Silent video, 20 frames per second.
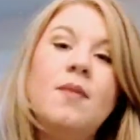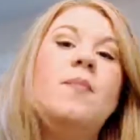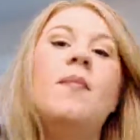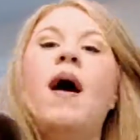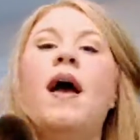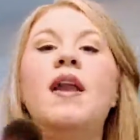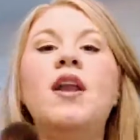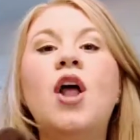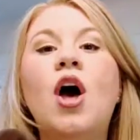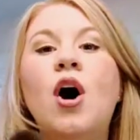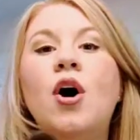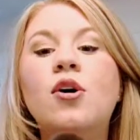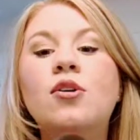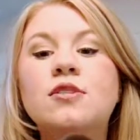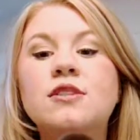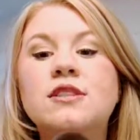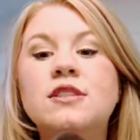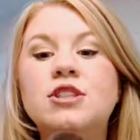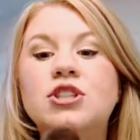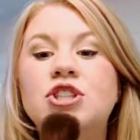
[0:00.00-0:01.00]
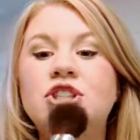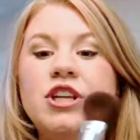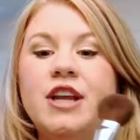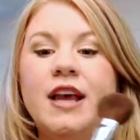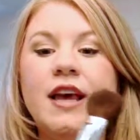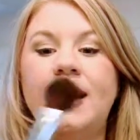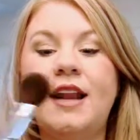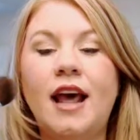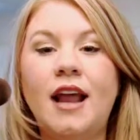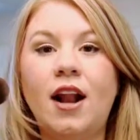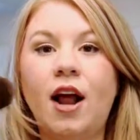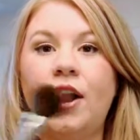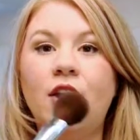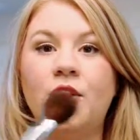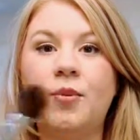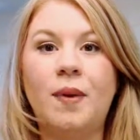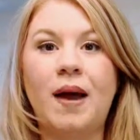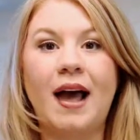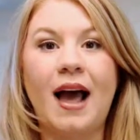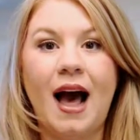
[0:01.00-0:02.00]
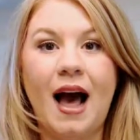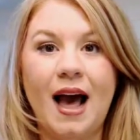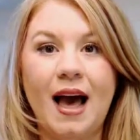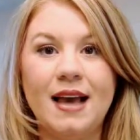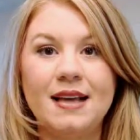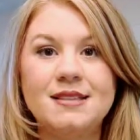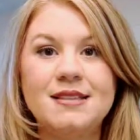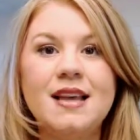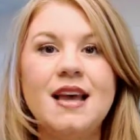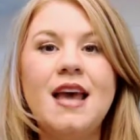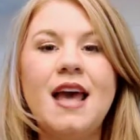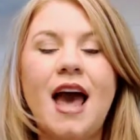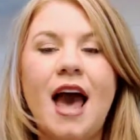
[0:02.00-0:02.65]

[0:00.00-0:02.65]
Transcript: my nose, chin, and under my eyes.